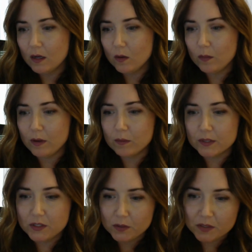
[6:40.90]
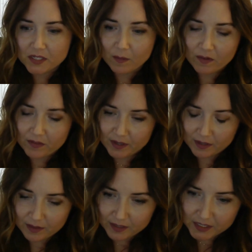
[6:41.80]
reduce some of
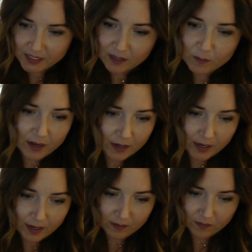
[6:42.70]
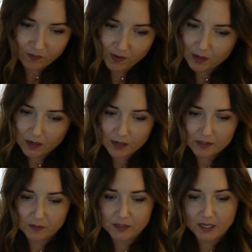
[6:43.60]
the stigma and the fear,
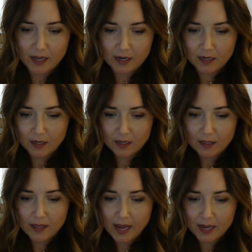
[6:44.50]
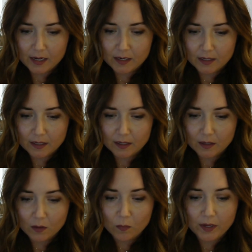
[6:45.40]
as we said, that
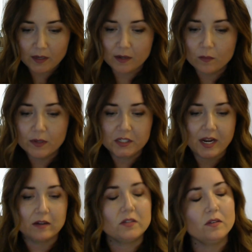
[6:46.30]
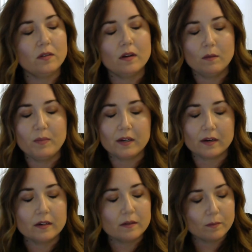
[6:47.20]
we could reach out to a
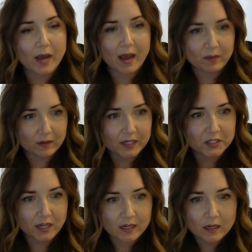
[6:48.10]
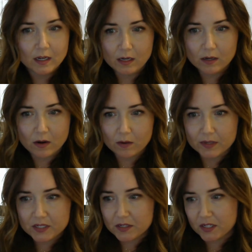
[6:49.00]
bigger population. You know, our
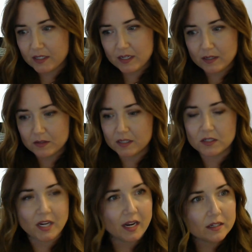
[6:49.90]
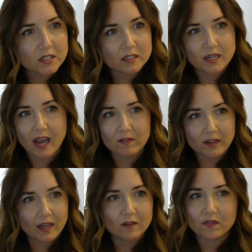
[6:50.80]
research continues to change and to
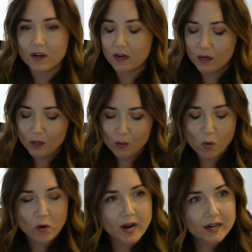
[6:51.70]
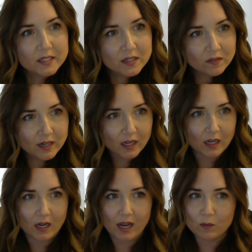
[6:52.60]
advocate for more
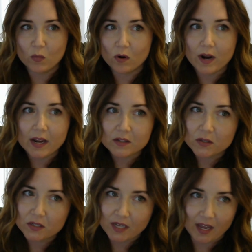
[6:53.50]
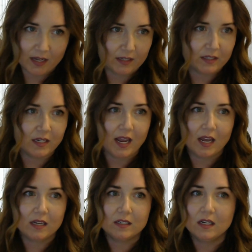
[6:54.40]
activity and more exercise
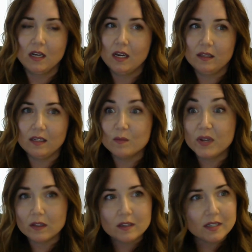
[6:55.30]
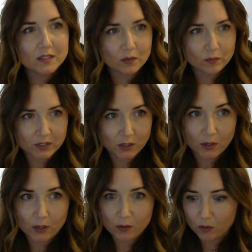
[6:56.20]
and the ability to
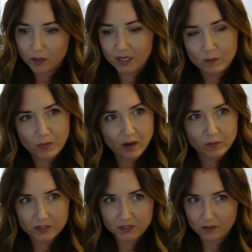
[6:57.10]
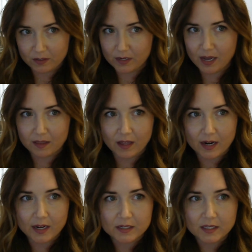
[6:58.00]
return or keep up with certain
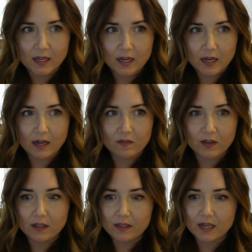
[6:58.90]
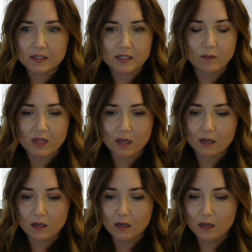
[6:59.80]
athletics. And I feel like that's
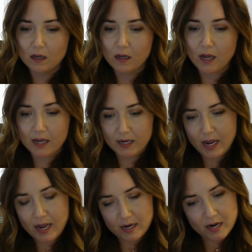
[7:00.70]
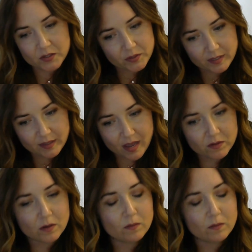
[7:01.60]
something at entry level